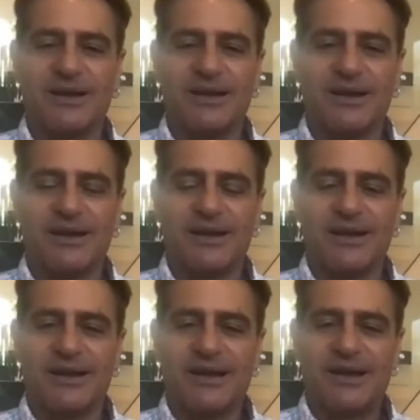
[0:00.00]

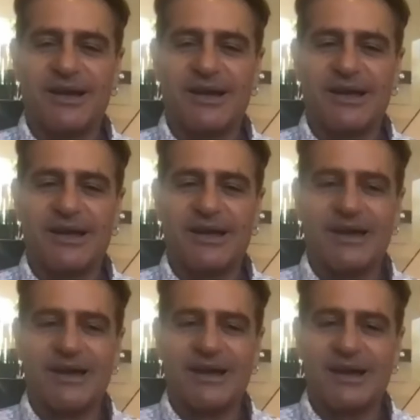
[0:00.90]

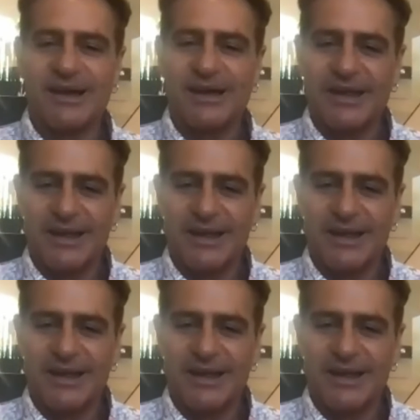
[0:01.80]
(no one is talking)